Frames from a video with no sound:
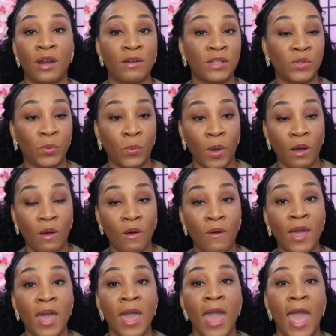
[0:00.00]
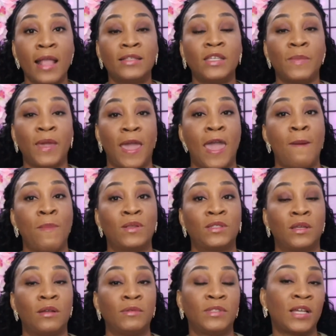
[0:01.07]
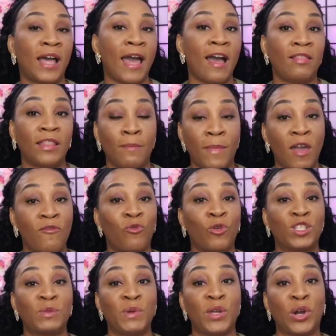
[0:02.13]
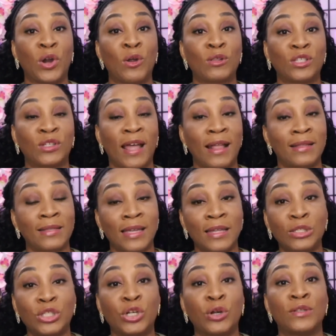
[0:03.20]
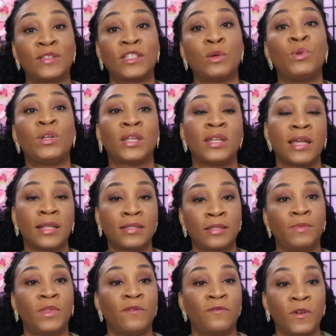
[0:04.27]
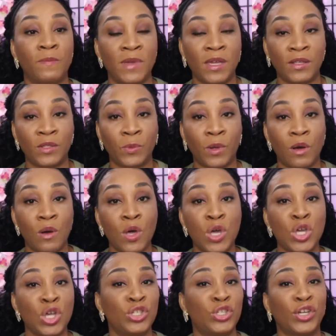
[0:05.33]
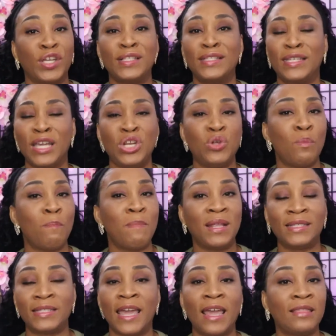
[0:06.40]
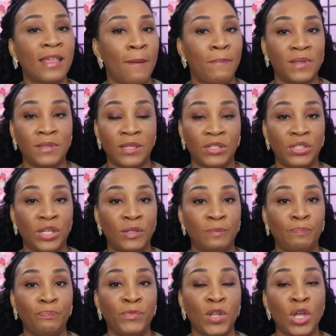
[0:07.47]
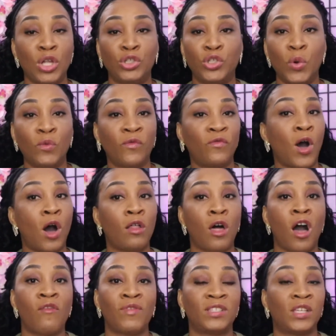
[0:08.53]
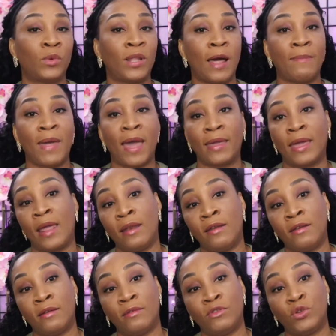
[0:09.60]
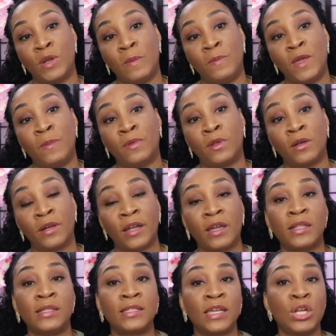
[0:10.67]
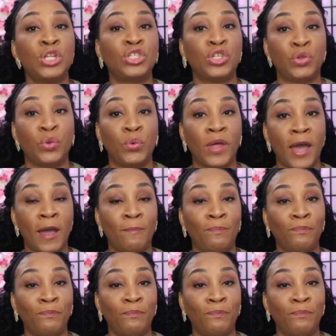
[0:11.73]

as well, and to be able to let my voice be heard, so that in turn someone can get something from me as well. So continue, maintain that position. Don't fall off and say, well, I'm not getting too many people on there. Continue to do that,